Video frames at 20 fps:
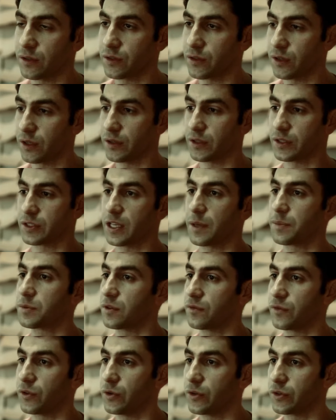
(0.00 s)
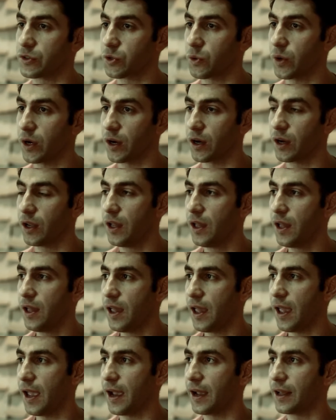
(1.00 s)
on the steps of Union Square,
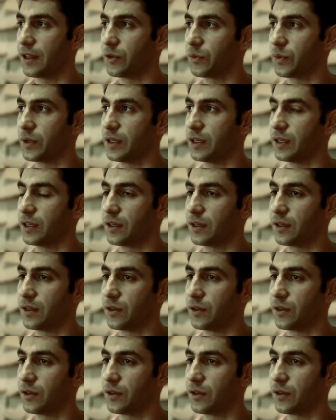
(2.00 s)
and we